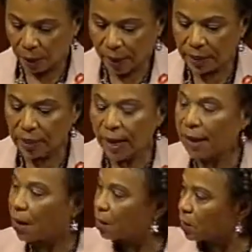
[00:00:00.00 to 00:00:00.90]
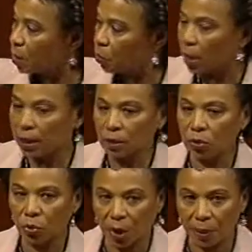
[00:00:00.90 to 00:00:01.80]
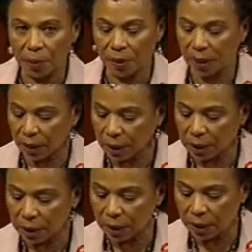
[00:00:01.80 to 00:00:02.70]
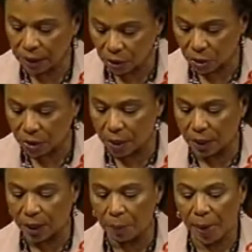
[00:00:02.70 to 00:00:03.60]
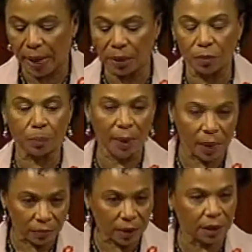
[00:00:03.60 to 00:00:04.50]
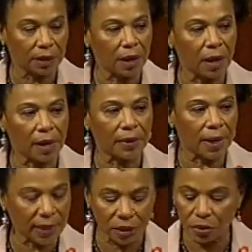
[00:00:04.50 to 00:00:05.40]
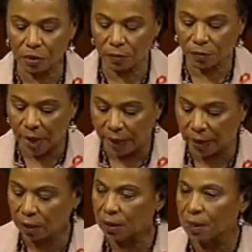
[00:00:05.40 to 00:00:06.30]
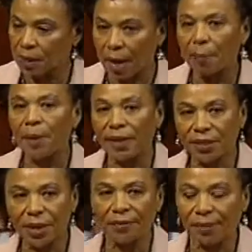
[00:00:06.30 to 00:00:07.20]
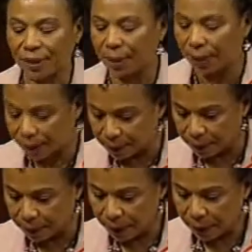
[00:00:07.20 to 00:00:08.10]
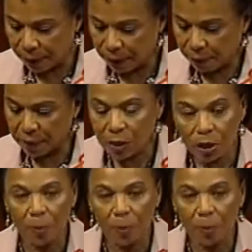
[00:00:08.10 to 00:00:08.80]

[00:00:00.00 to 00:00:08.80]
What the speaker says: And today I also want to draw particular attention to the impact of poverty on our national fight to stop HIV and AIDS. Mr.